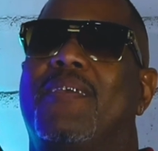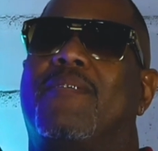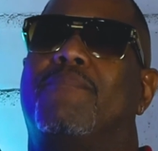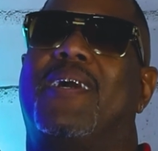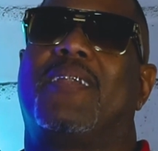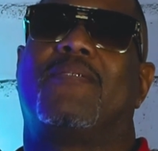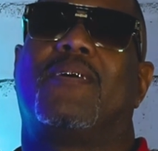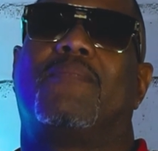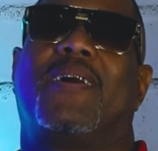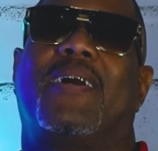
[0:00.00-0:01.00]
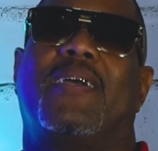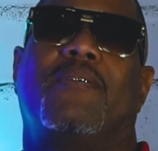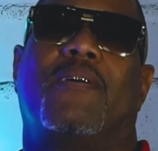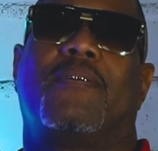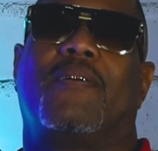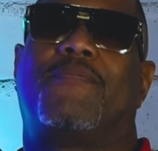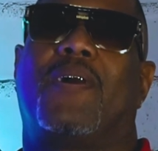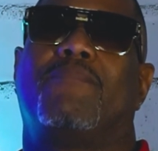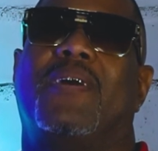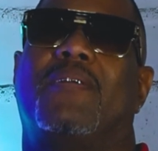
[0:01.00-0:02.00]
me somebody's number if
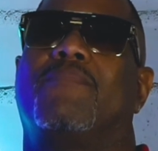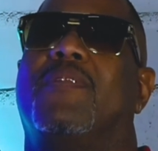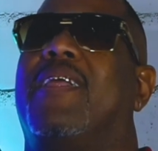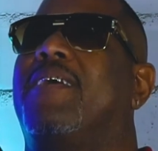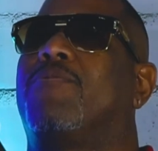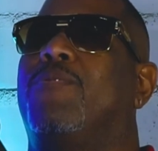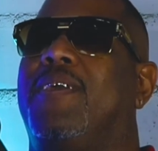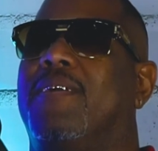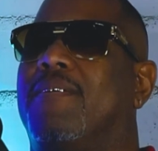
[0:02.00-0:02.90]
I met them last week.